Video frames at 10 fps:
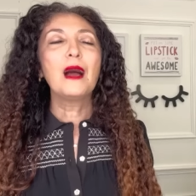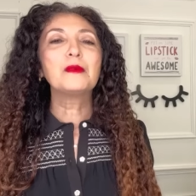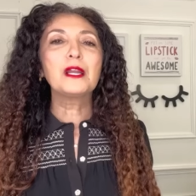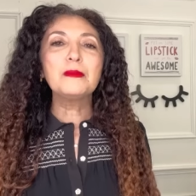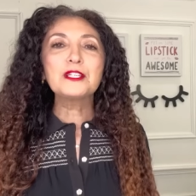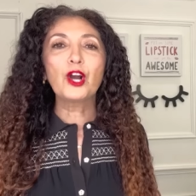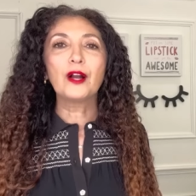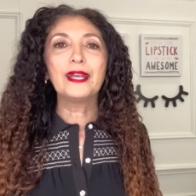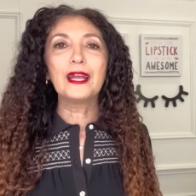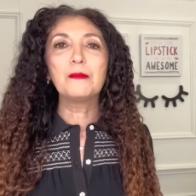I'm going to be
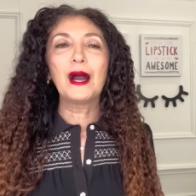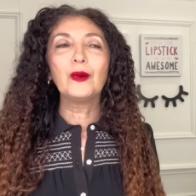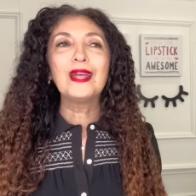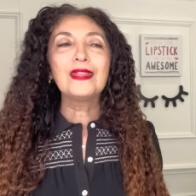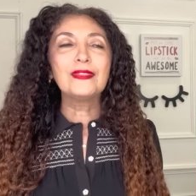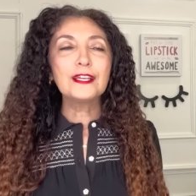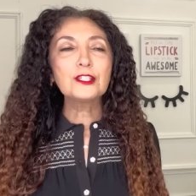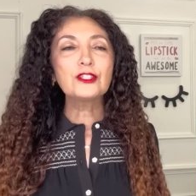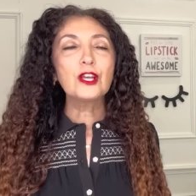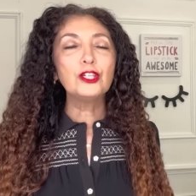talking about
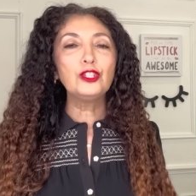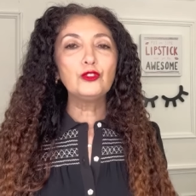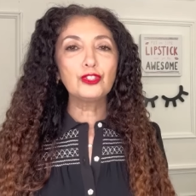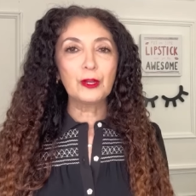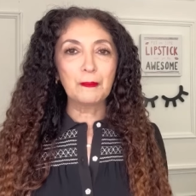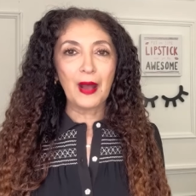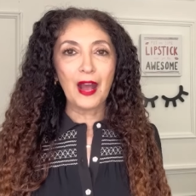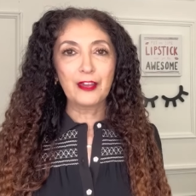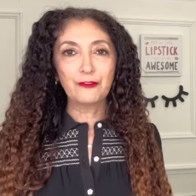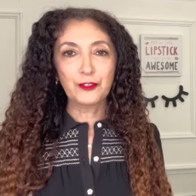things you should
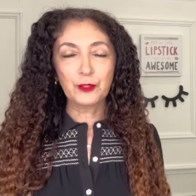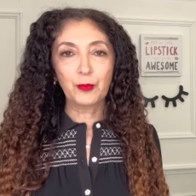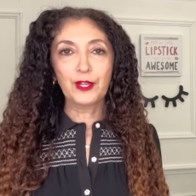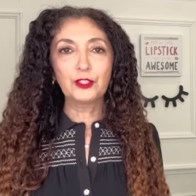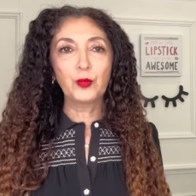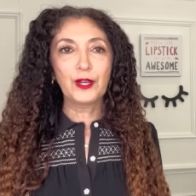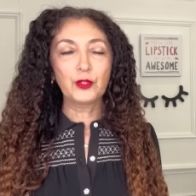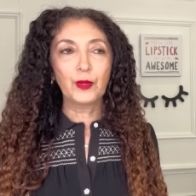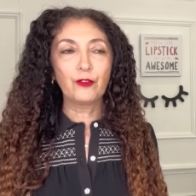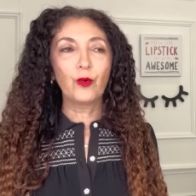buy for spring
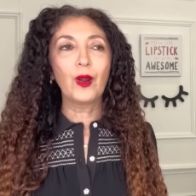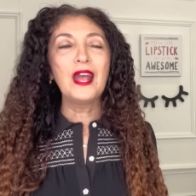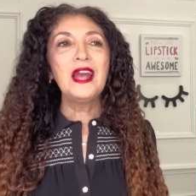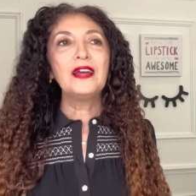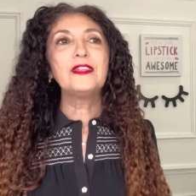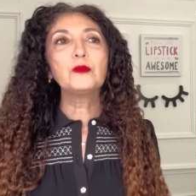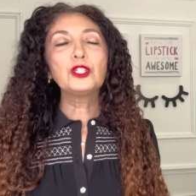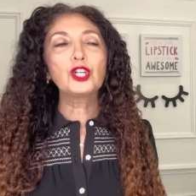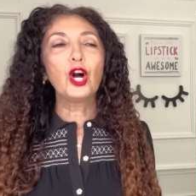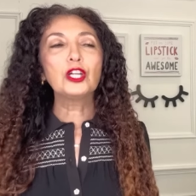2024. I think
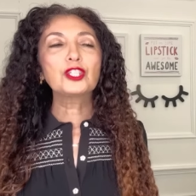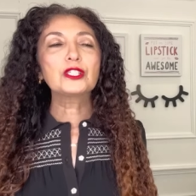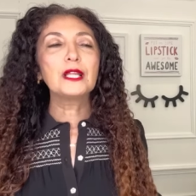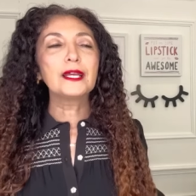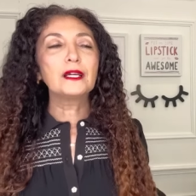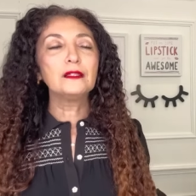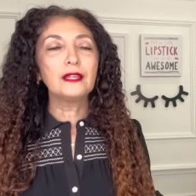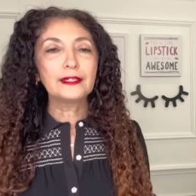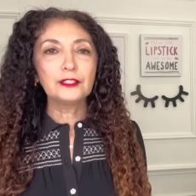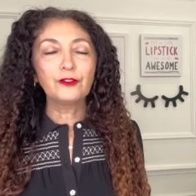we should all just like
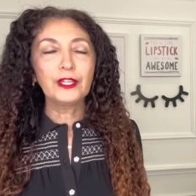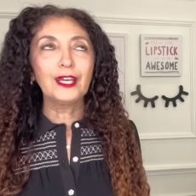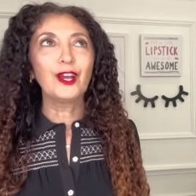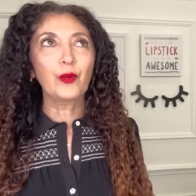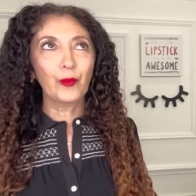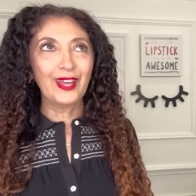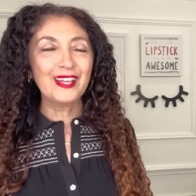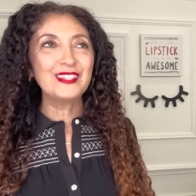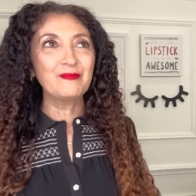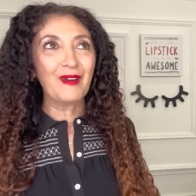collectively
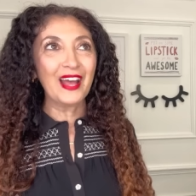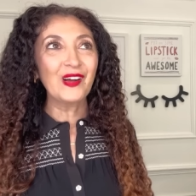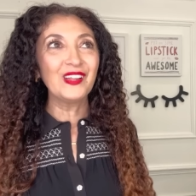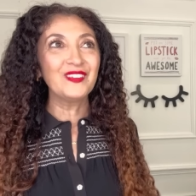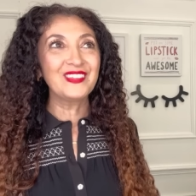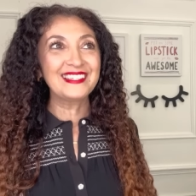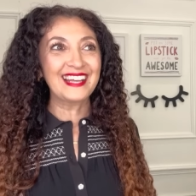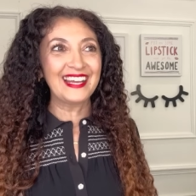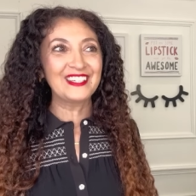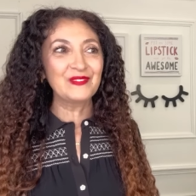agree to buy all of these
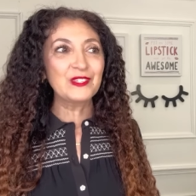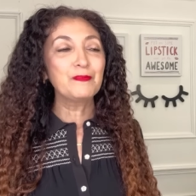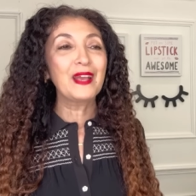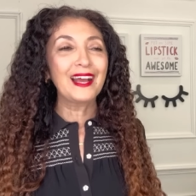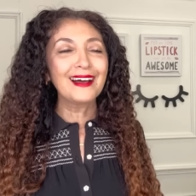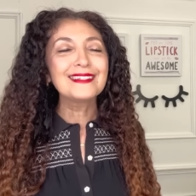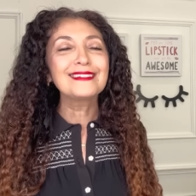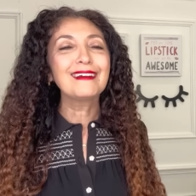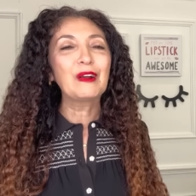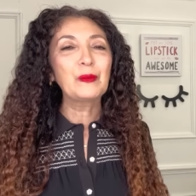items because
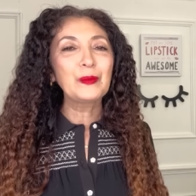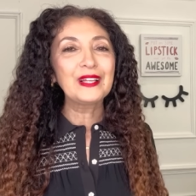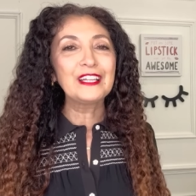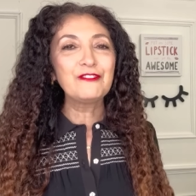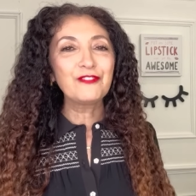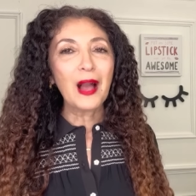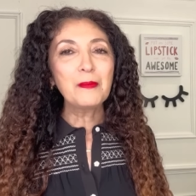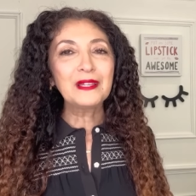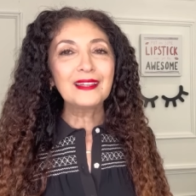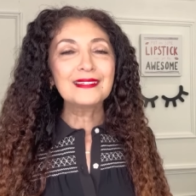they are really
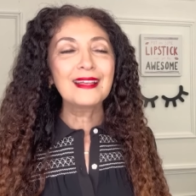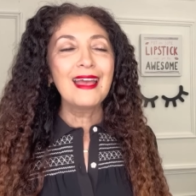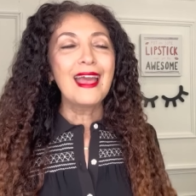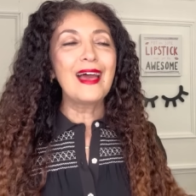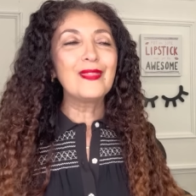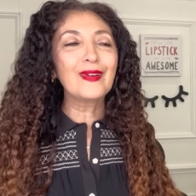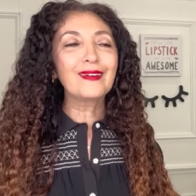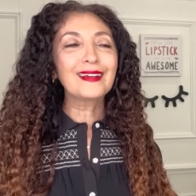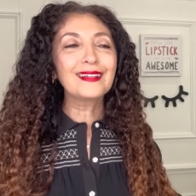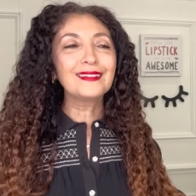fabulous and
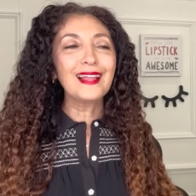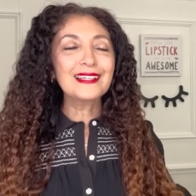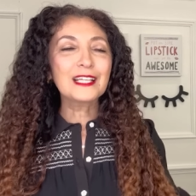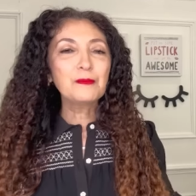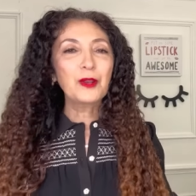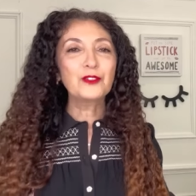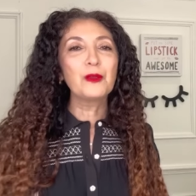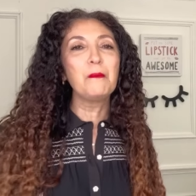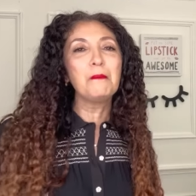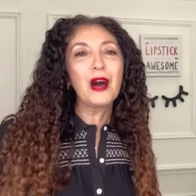they're classic, but
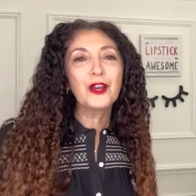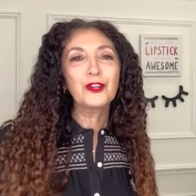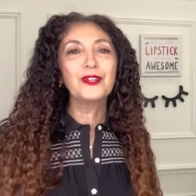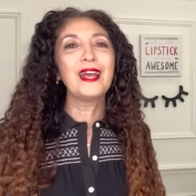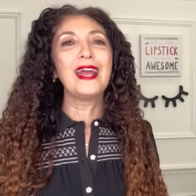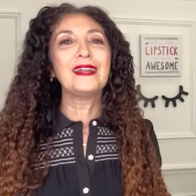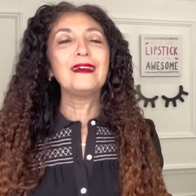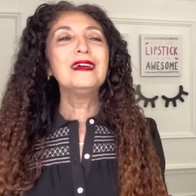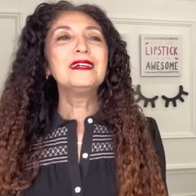also modern and